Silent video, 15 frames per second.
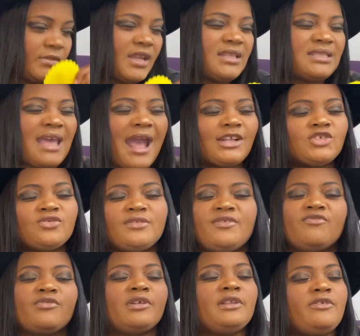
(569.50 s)
It's actually
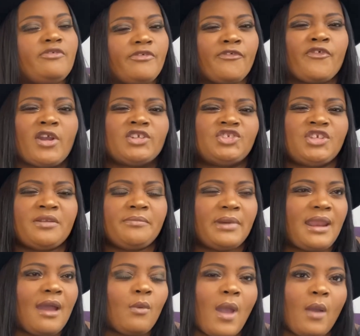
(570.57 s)
really refreshing.
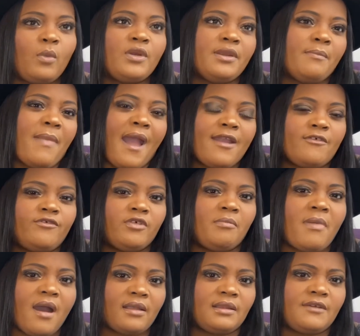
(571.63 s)
But I want to buy a full
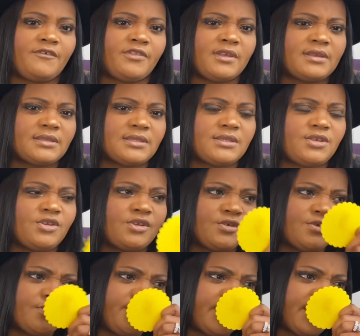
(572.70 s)
bottle of this, you
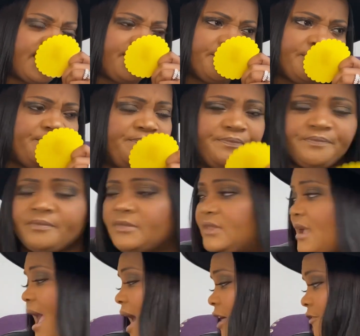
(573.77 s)
know. But
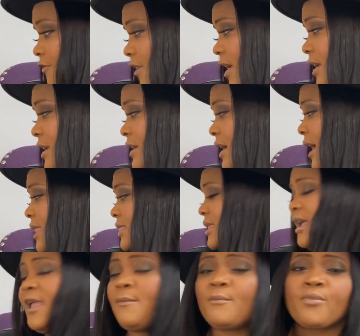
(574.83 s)
the LiQWYD and the
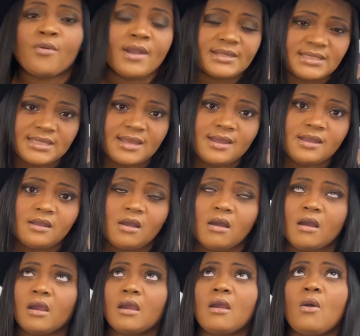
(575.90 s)
Impressa
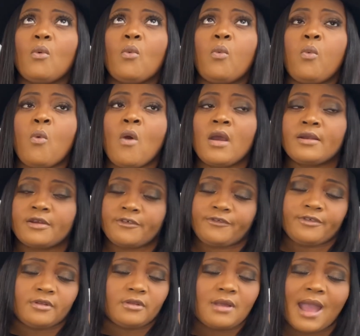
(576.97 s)
are
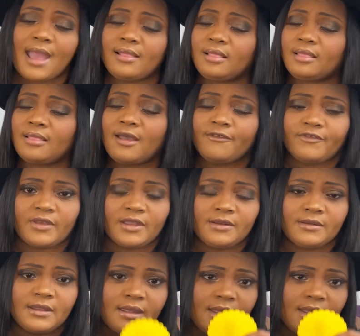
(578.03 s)
wonderful. I love it.